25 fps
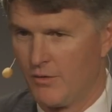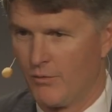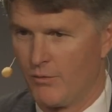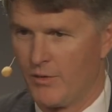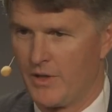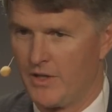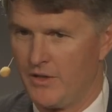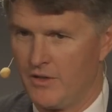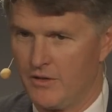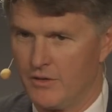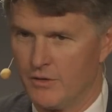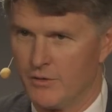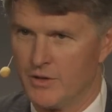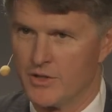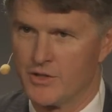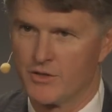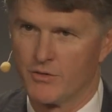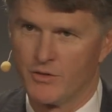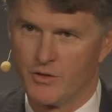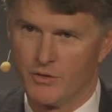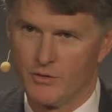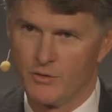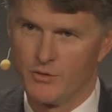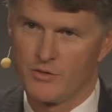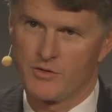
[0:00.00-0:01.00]
When you
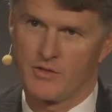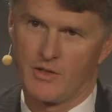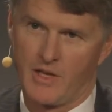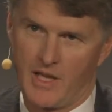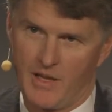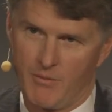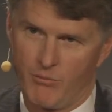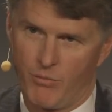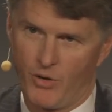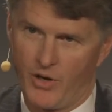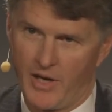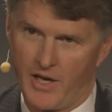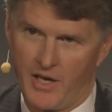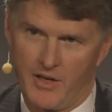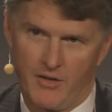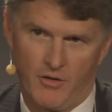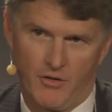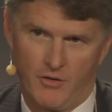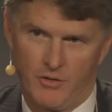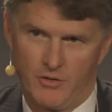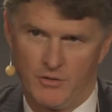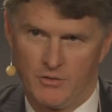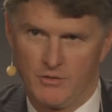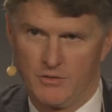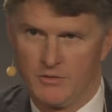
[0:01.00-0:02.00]
introduce a brand
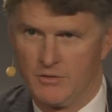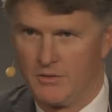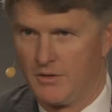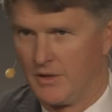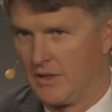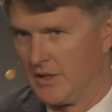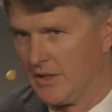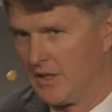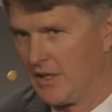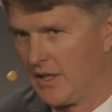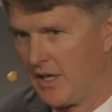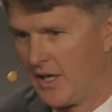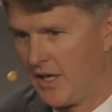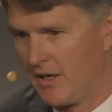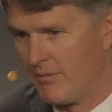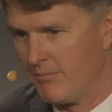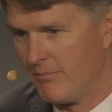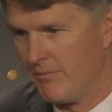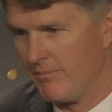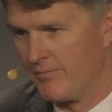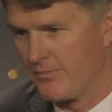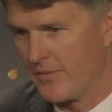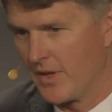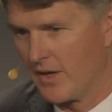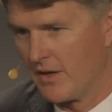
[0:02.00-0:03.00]
new
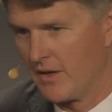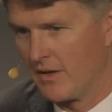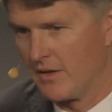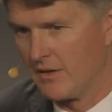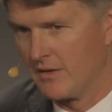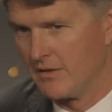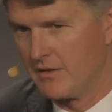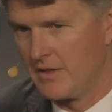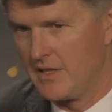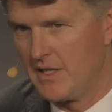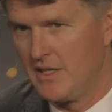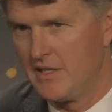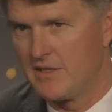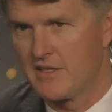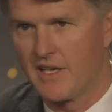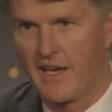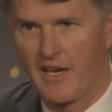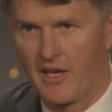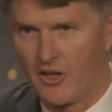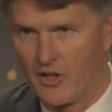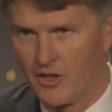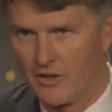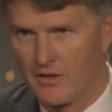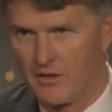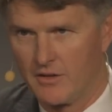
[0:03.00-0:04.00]
um, uh,
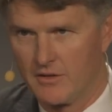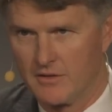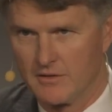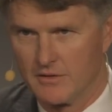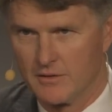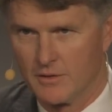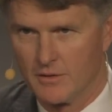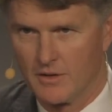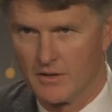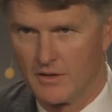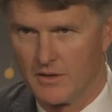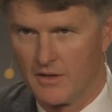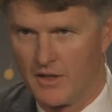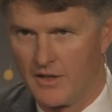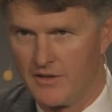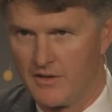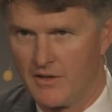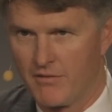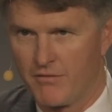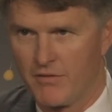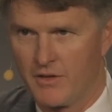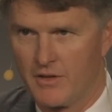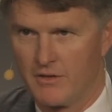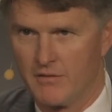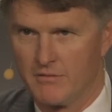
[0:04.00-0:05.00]
e-tailer or a
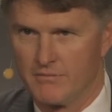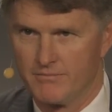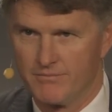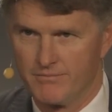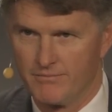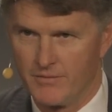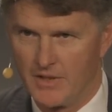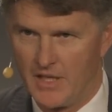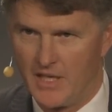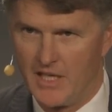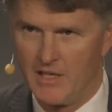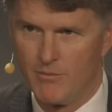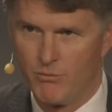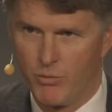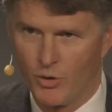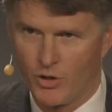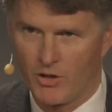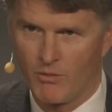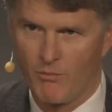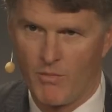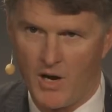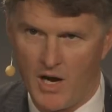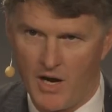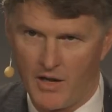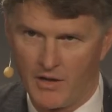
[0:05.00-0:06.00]
different
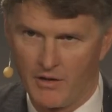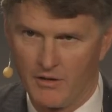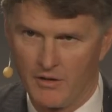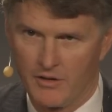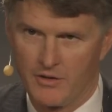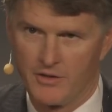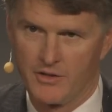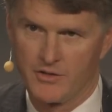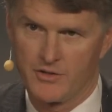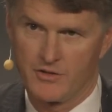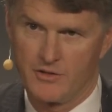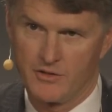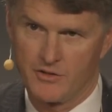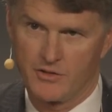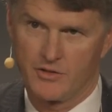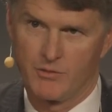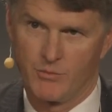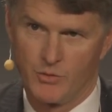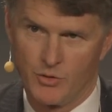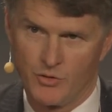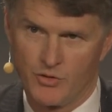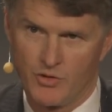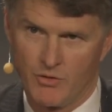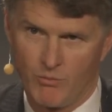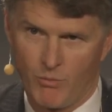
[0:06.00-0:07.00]
ebook model or dis
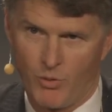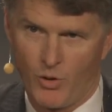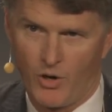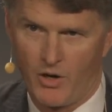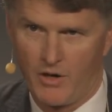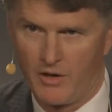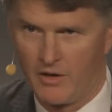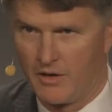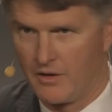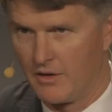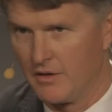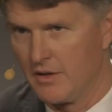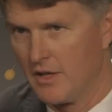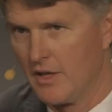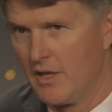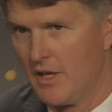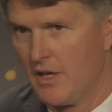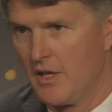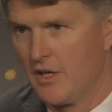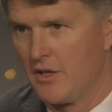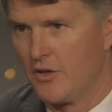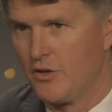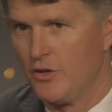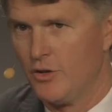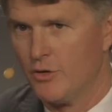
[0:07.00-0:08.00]
distribution partner,
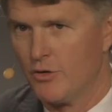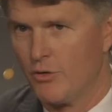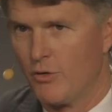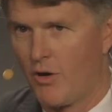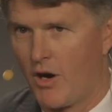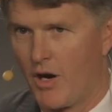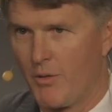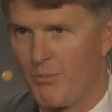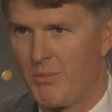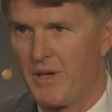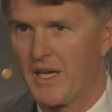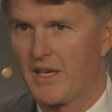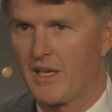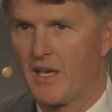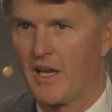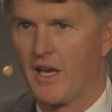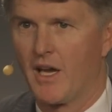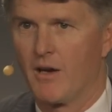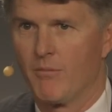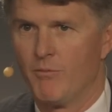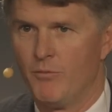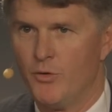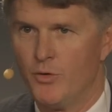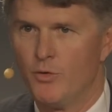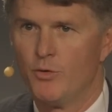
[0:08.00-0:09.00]
you are picking
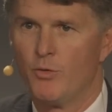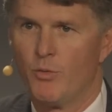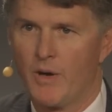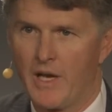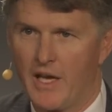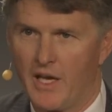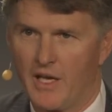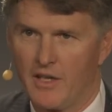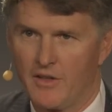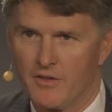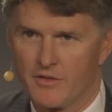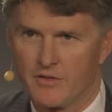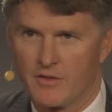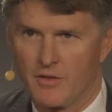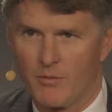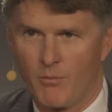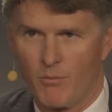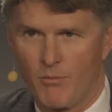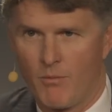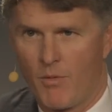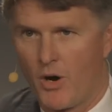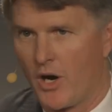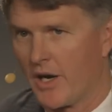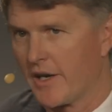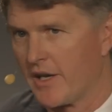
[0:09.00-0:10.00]
up new ways to
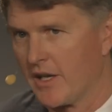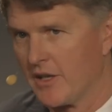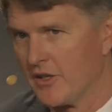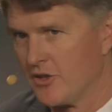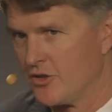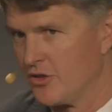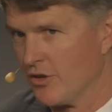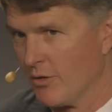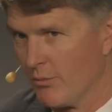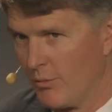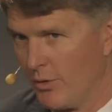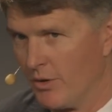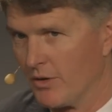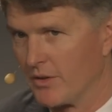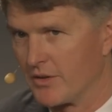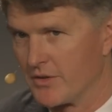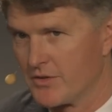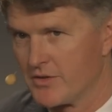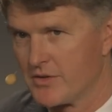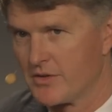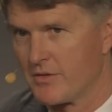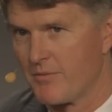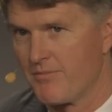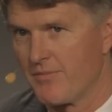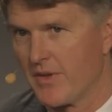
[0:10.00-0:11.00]
market your
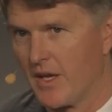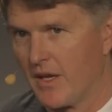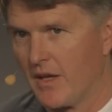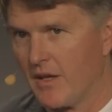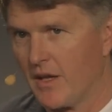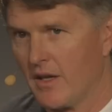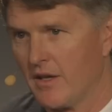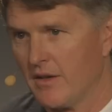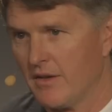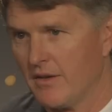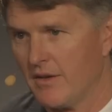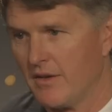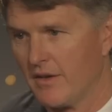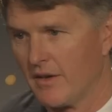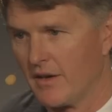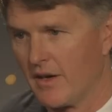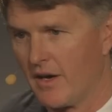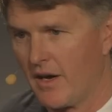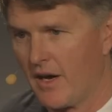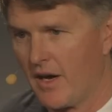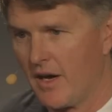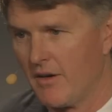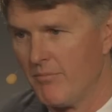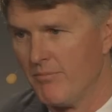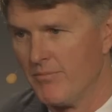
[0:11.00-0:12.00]
books. And
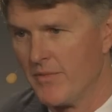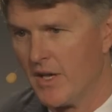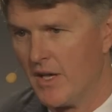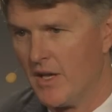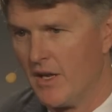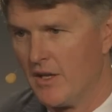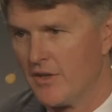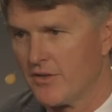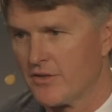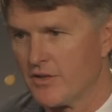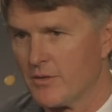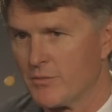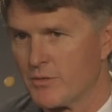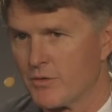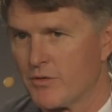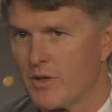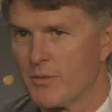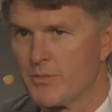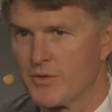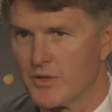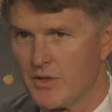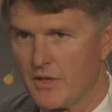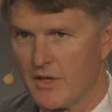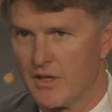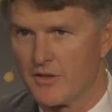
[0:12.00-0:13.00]
um,
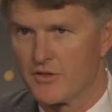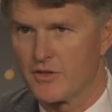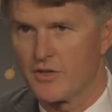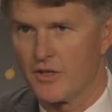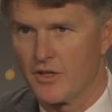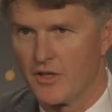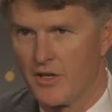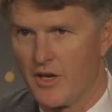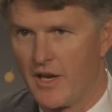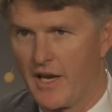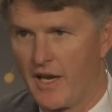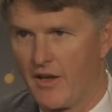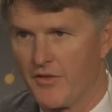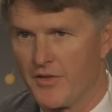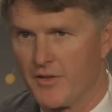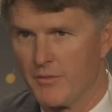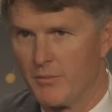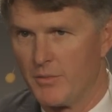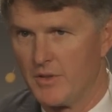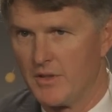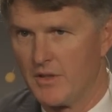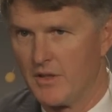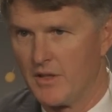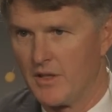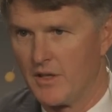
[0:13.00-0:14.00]
subscription has turned out to
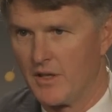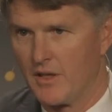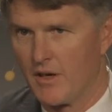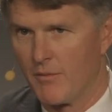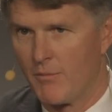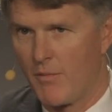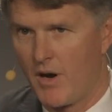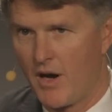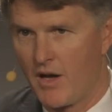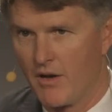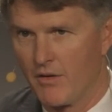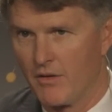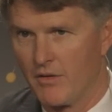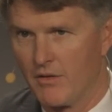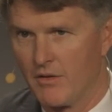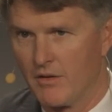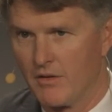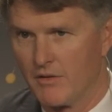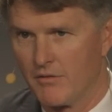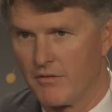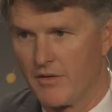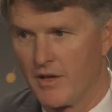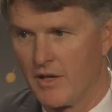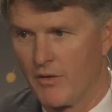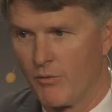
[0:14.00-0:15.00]
be a
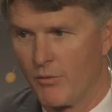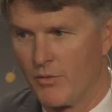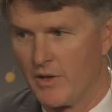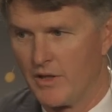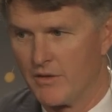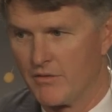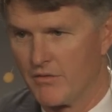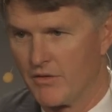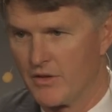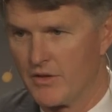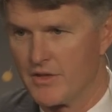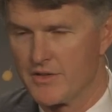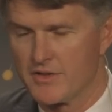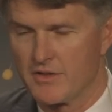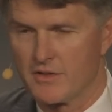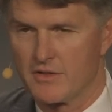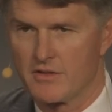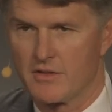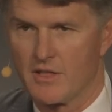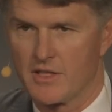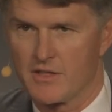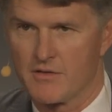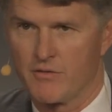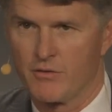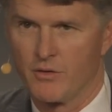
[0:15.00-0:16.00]
model that is very
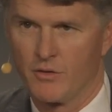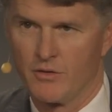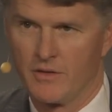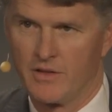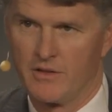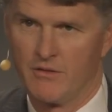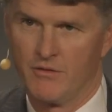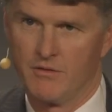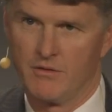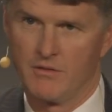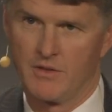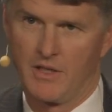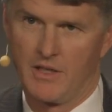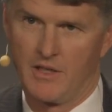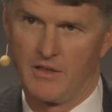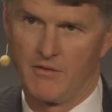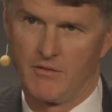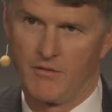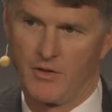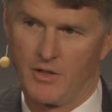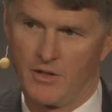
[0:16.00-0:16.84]
successful in, in